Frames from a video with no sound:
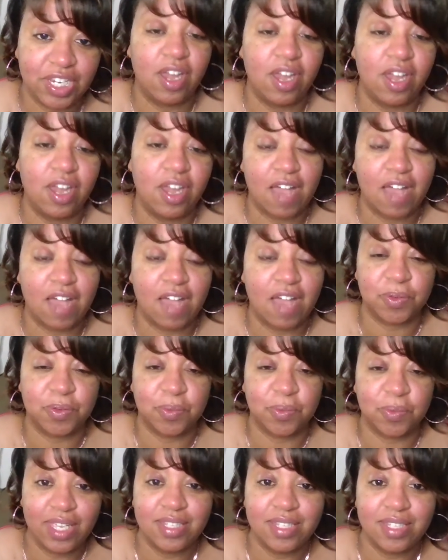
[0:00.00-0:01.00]
You're going to have
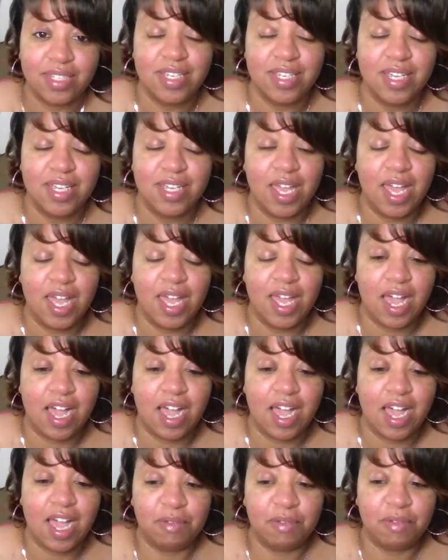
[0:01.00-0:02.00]
to wait.
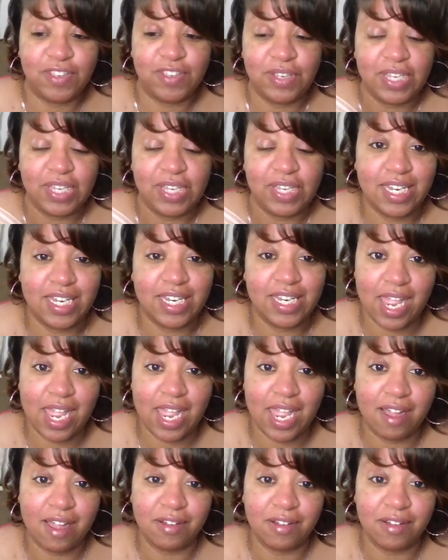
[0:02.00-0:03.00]
Um, if you eat it
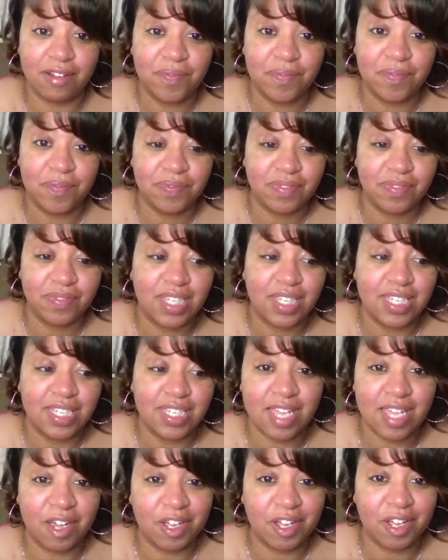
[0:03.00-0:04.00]
now,
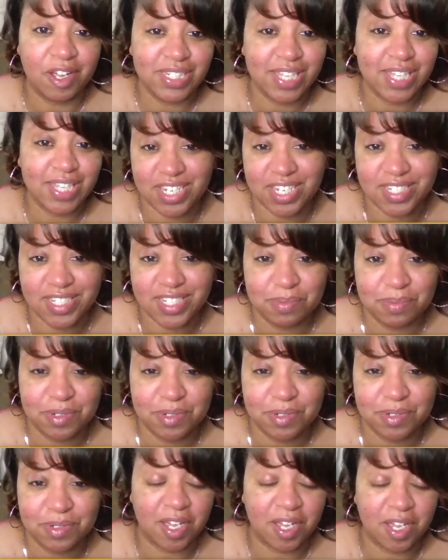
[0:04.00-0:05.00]
it's not going to be
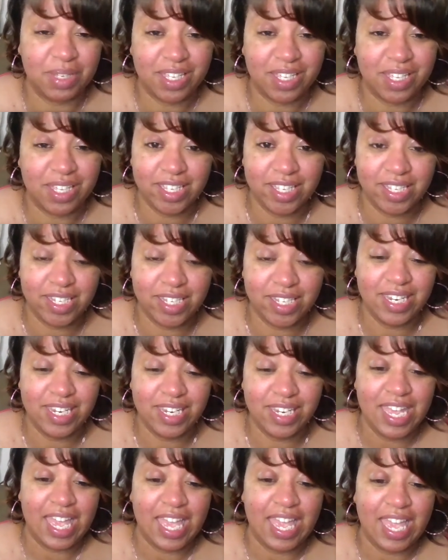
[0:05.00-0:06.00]
digestible, it's not going to be
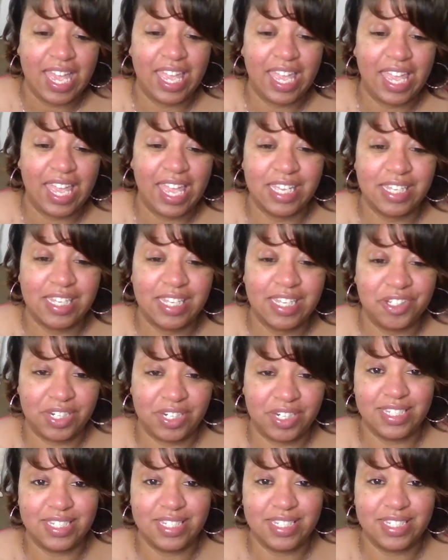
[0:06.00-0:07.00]
good, and
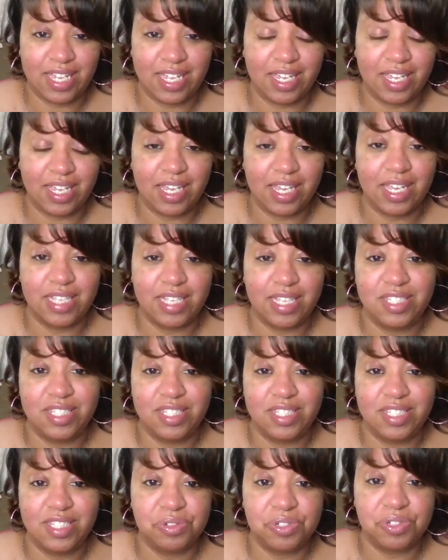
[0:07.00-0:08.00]
you're going to get sick because
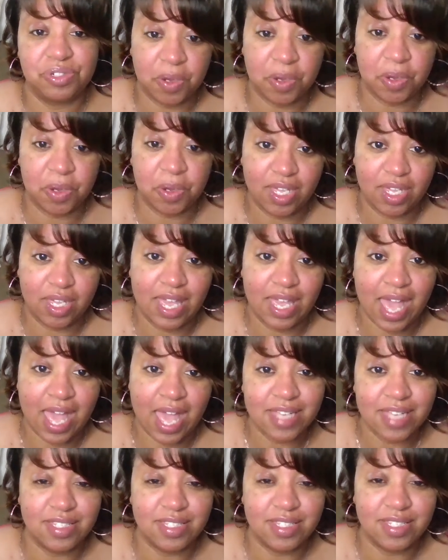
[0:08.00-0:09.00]
it's still doughy.
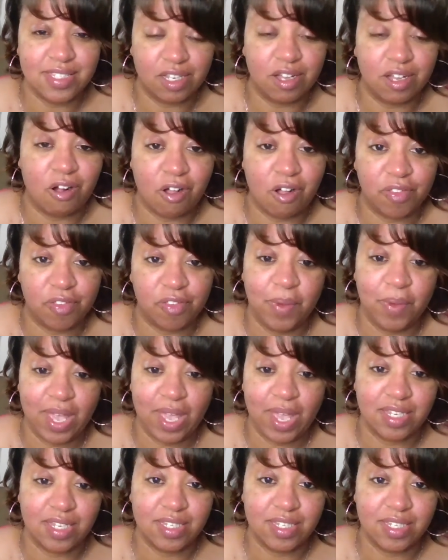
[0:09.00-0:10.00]
It has to cook all the
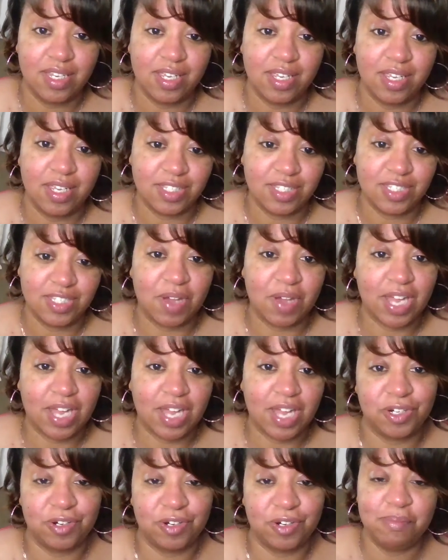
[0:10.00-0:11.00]
way. So
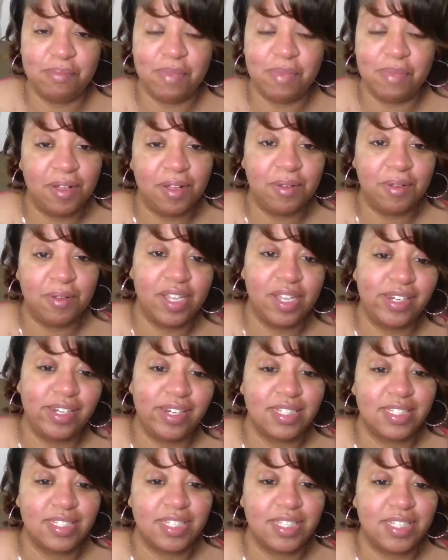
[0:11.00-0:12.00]
I turned it back on
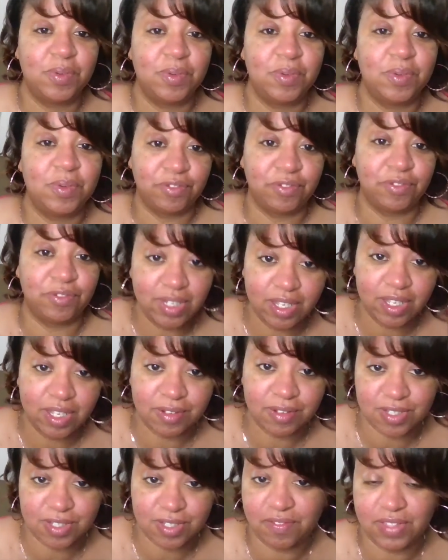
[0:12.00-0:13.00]
and I said, when it really
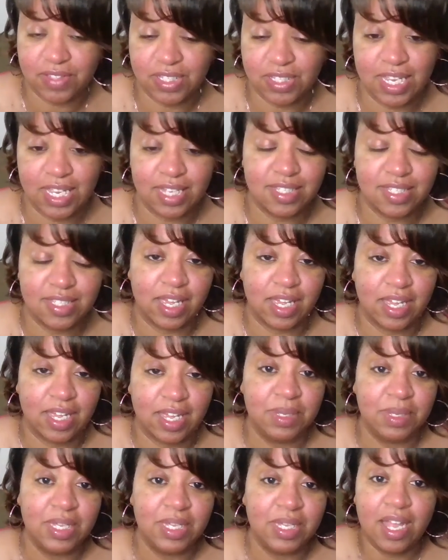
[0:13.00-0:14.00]
goes off the next
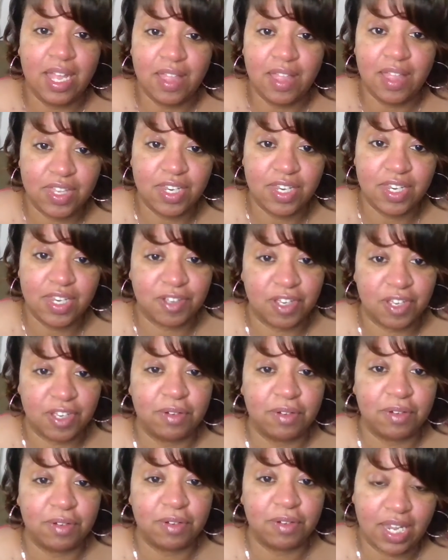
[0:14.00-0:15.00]
time, then it's
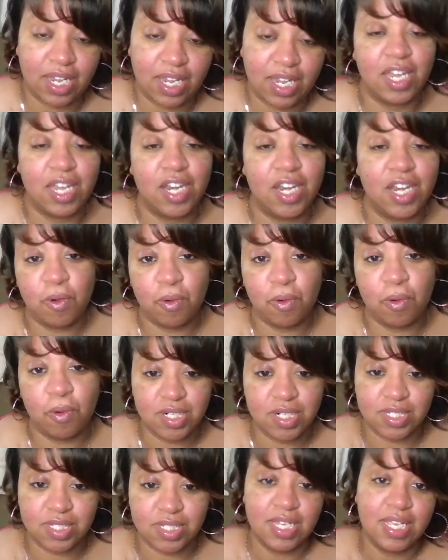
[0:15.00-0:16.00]
going to be ready. And of
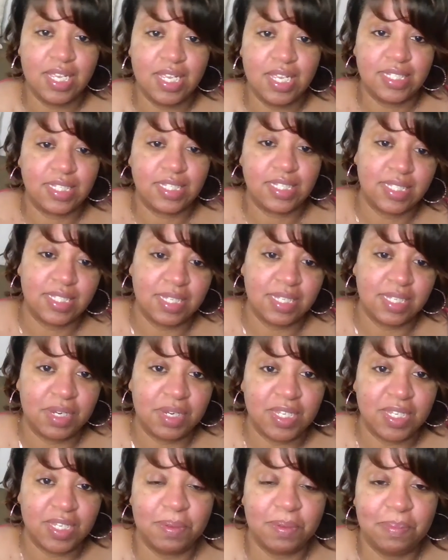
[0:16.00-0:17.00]
course,
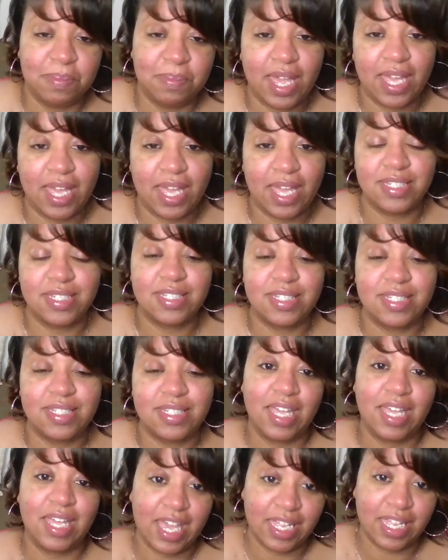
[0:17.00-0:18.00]
16 minutes went past
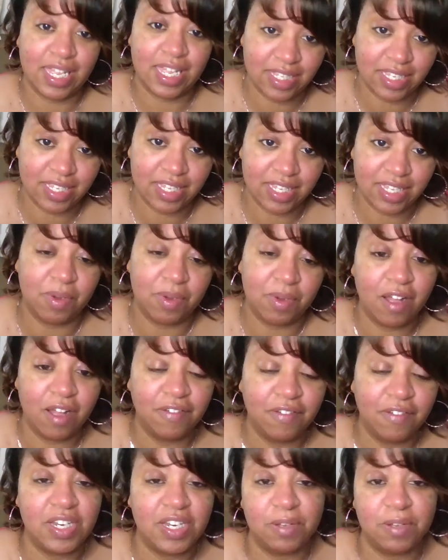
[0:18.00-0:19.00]
and it went
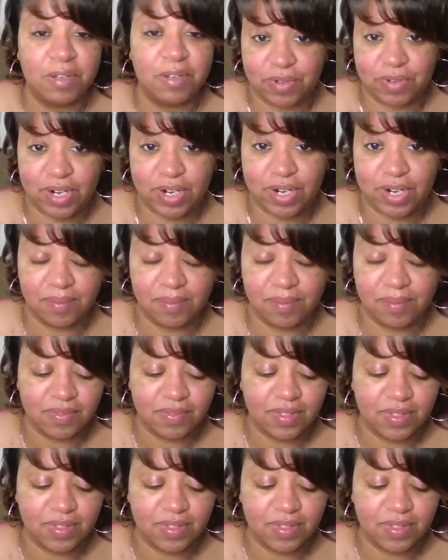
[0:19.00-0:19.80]
off and it was ready.